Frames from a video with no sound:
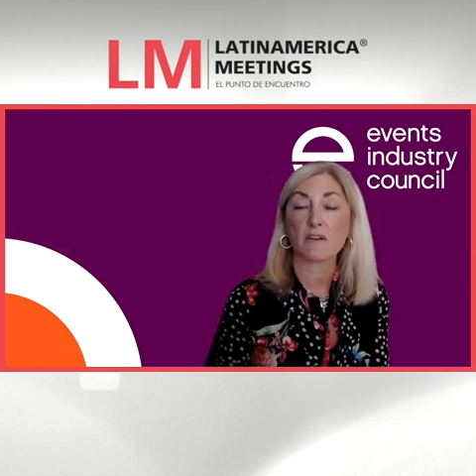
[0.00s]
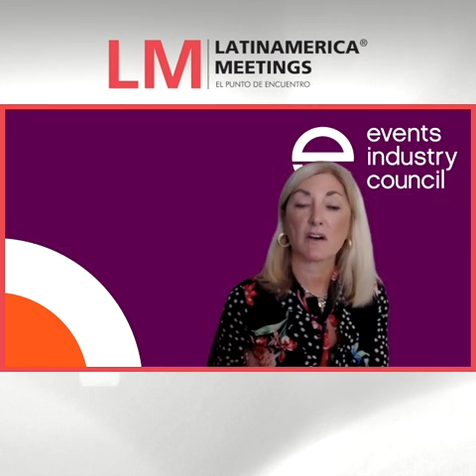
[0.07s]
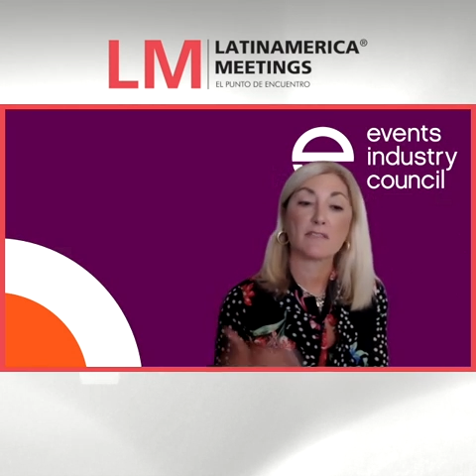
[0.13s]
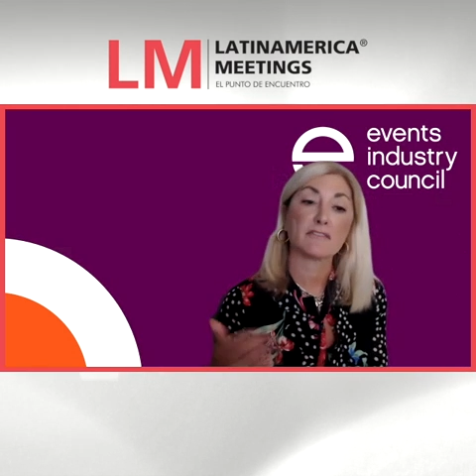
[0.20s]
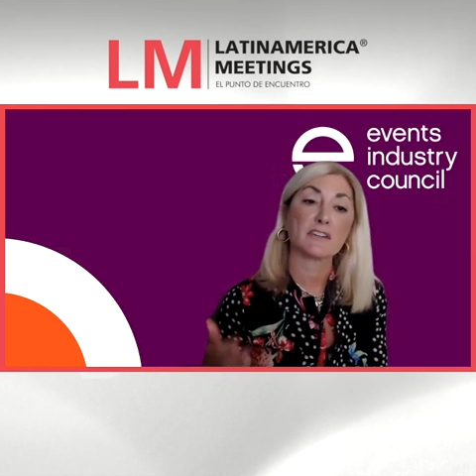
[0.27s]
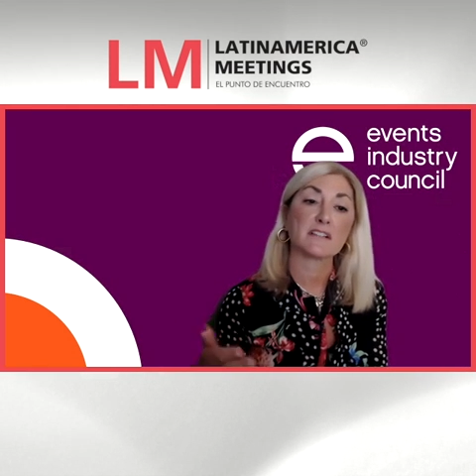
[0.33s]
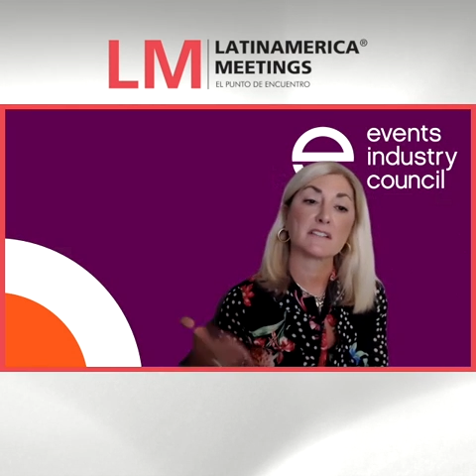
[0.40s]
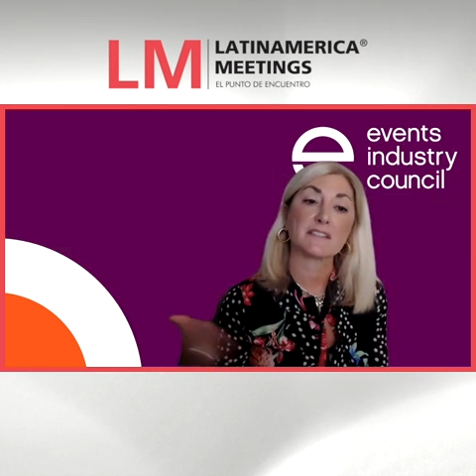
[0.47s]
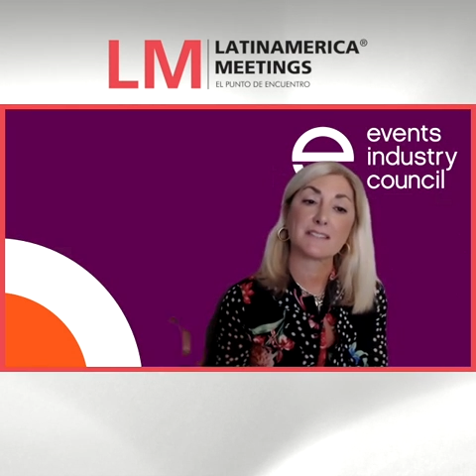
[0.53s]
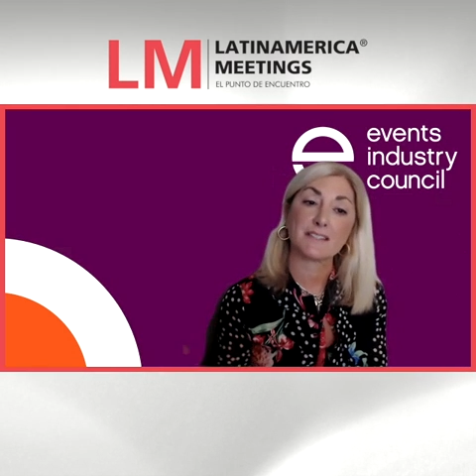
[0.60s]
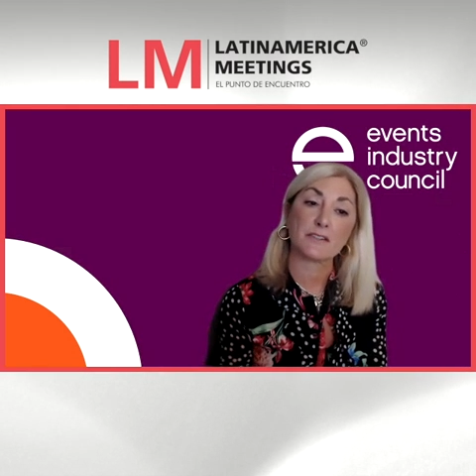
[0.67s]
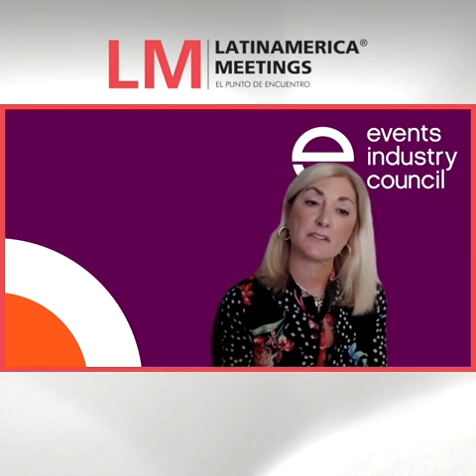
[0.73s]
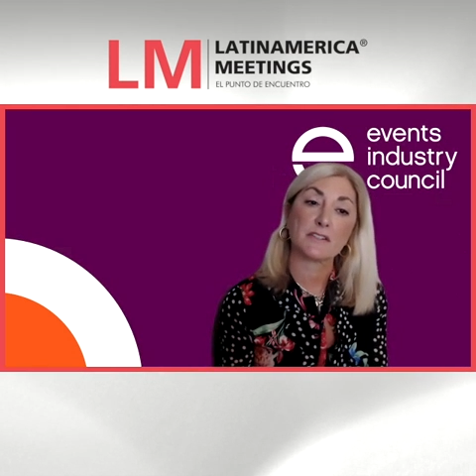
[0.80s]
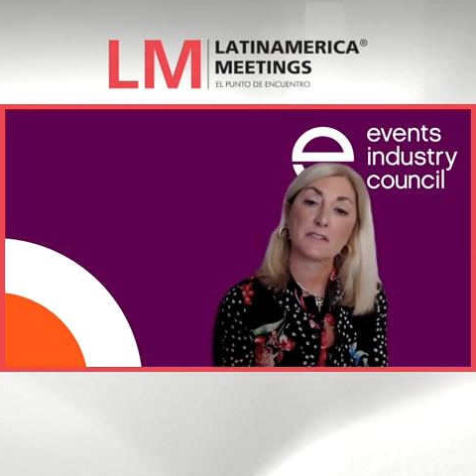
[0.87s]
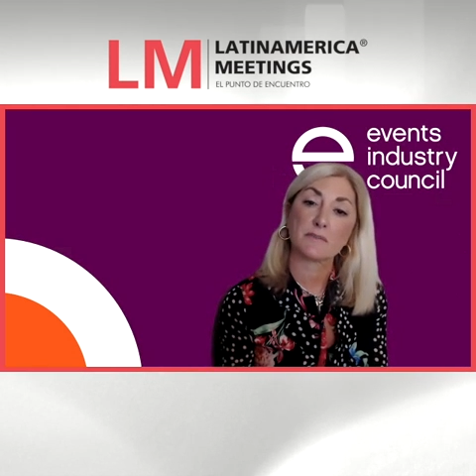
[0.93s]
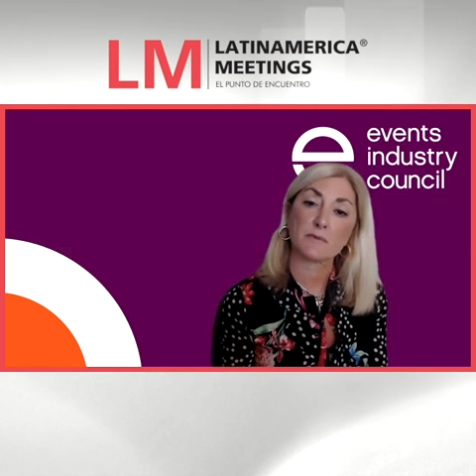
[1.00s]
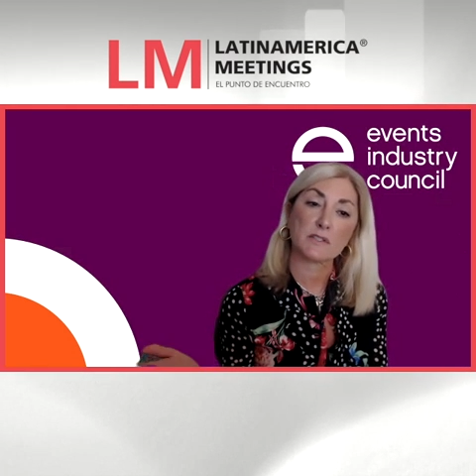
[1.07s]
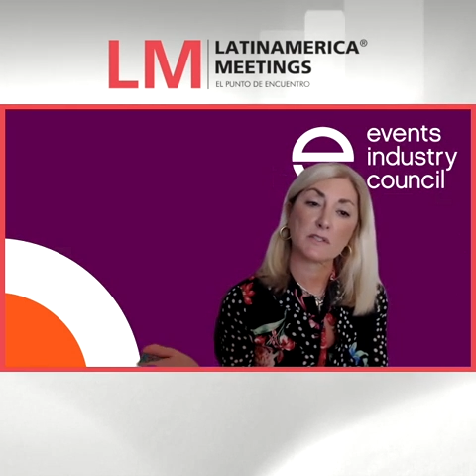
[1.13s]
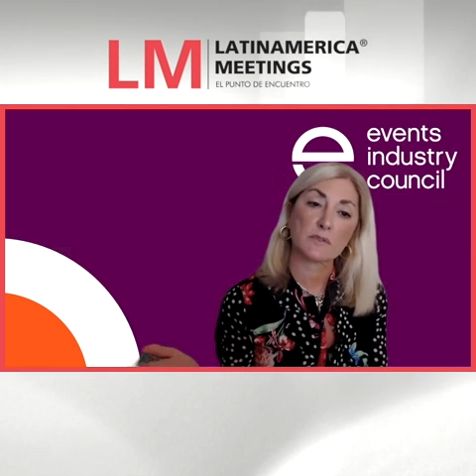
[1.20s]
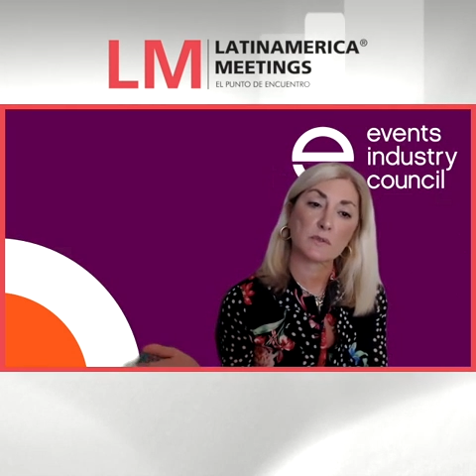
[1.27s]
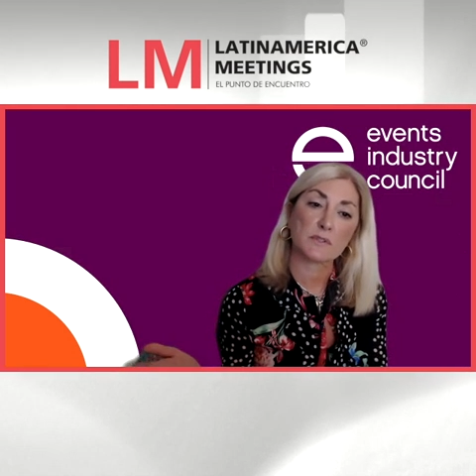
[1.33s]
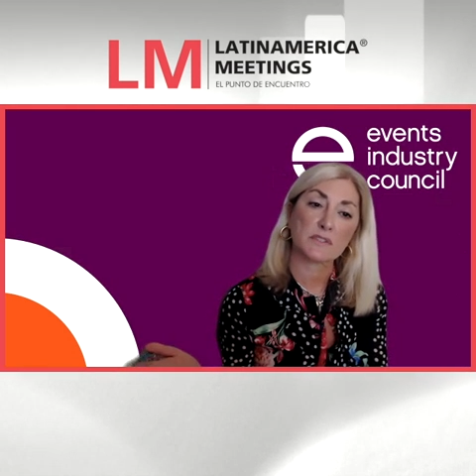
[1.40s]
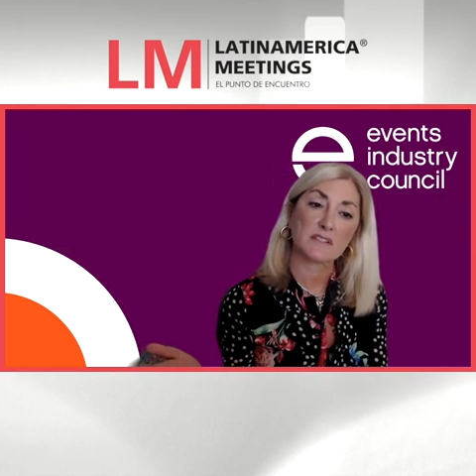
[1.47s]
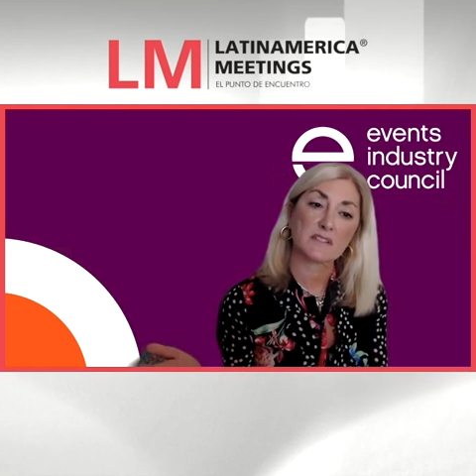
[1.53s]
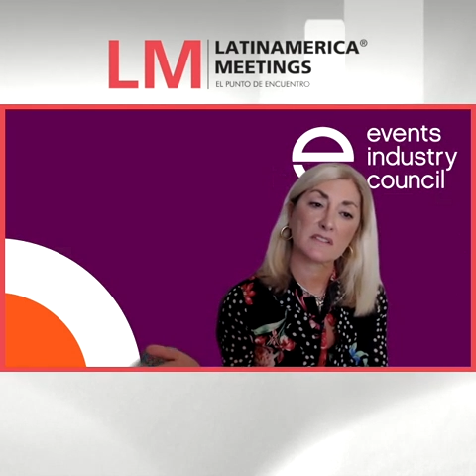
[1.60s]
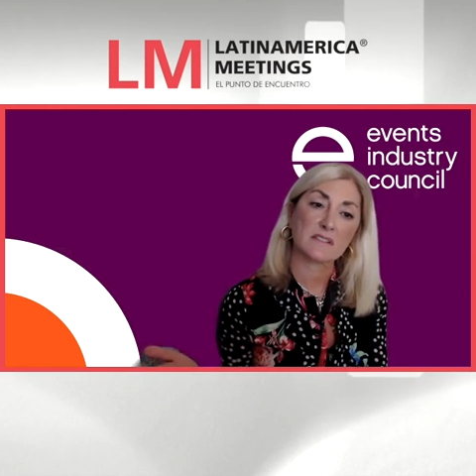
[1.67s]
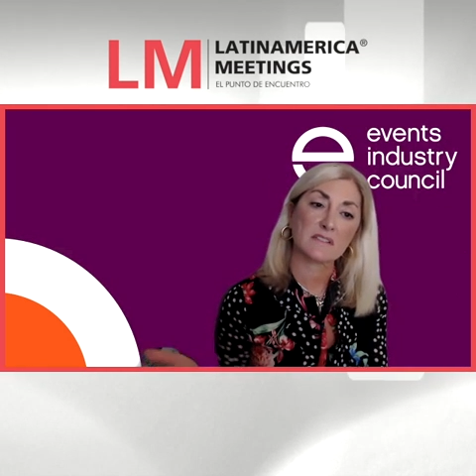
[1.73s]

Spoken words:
offering a series of resources.